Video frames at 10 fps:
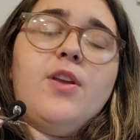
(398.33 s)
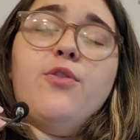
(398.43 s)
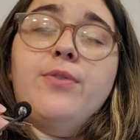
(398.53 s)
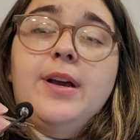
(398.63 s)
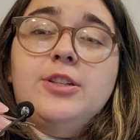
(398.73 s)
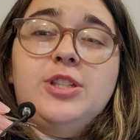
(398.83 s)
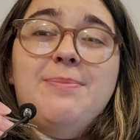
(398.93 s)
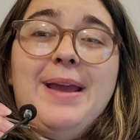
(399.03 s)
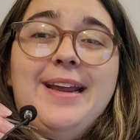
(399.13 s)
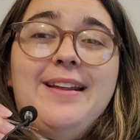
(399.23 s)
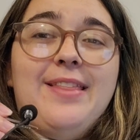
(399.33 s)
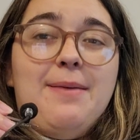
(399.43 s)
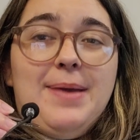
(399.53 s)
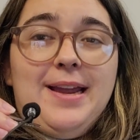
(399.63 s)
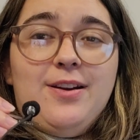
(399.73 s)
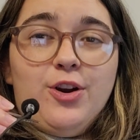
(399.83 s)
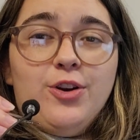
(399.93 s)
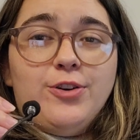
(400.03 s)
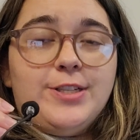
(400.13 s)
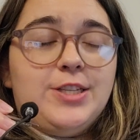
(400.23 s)
Her
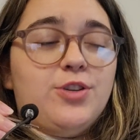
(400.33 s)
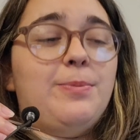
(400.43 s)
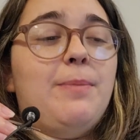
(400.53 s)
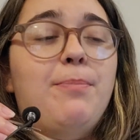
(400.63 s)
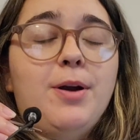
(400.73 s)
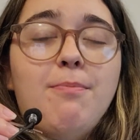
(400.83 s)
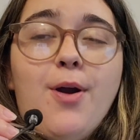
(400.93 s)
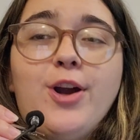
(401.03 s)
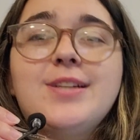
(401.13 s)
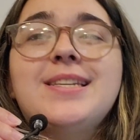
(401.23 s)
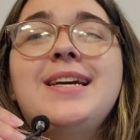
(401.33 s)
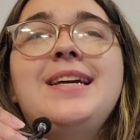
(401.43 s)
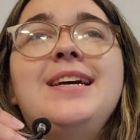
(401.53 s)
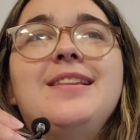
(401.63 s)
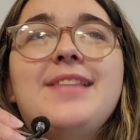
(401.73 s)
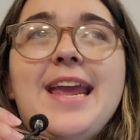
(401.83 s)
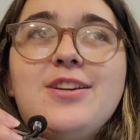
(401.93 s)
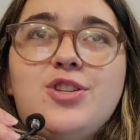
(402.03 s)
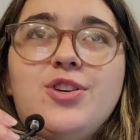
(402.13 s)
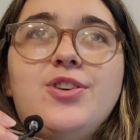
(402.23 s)
and her sister made bookmarks,
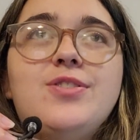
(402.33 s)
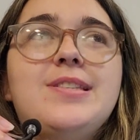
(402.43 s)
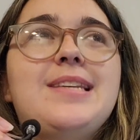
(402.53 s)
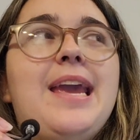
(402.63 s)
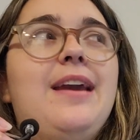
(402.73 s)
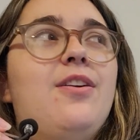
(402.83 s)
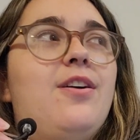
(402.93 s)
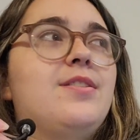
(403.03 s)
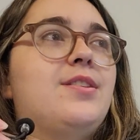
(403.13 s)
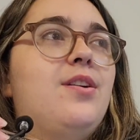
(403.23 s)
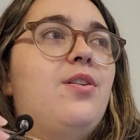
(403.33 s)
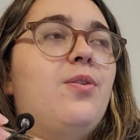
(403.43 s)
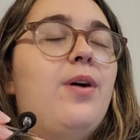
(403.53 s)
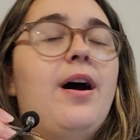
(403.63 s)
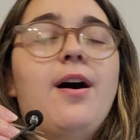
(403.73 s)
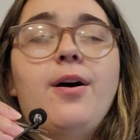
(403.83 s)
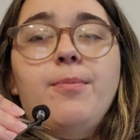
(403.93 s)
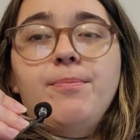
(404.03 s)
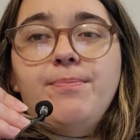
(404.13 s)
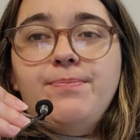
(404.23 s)
lanterns, and also
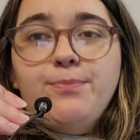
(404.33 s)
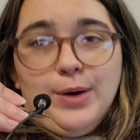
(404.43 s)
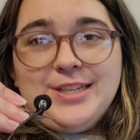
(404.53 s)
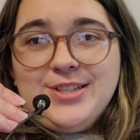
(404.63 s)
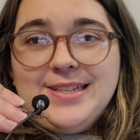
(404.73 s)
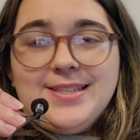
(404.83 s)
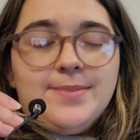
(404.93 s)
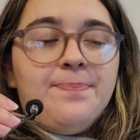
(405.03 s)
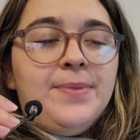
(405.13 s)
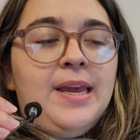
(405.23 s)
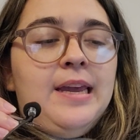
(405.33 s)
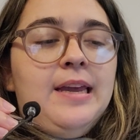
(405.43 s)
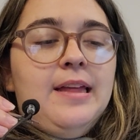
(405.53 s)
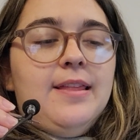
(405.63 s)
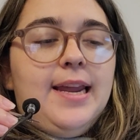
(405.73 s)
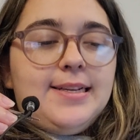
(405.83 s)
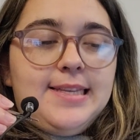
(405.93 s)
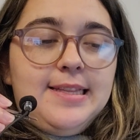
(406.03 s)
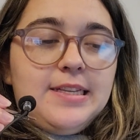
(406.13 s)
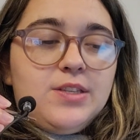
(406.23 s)
bracelets. The next
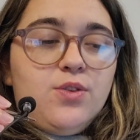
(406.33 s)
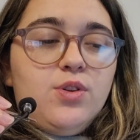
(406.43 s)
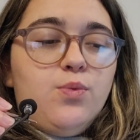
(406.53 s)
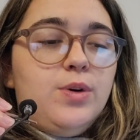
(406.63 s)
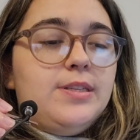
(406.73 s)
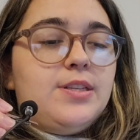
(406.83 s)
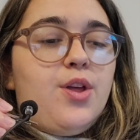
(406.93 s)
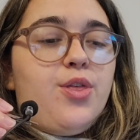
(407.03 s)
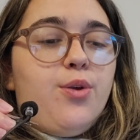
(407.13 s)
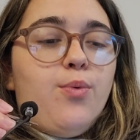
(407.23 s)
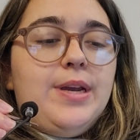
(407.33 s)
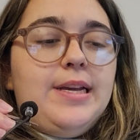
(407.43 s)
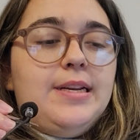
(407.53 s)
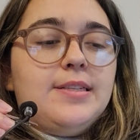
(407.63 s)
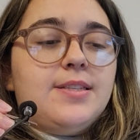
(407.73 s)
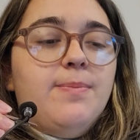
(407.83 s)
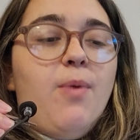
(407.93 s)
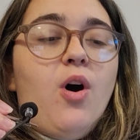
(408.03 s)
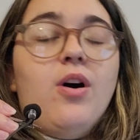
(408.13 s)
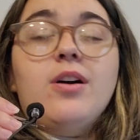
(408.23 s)
thing that sold was 3
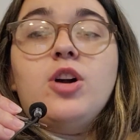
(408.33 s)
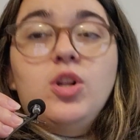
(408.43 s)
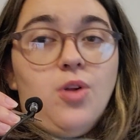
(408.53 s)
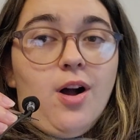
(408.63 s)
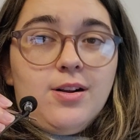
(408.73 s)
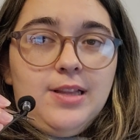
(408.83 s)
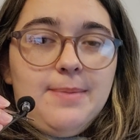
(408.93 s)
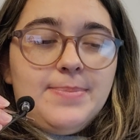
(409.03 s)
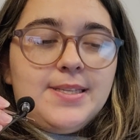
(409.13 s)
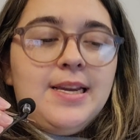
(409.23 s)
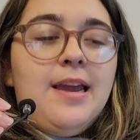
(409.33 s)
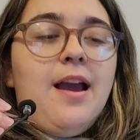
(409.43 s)
small claw clips.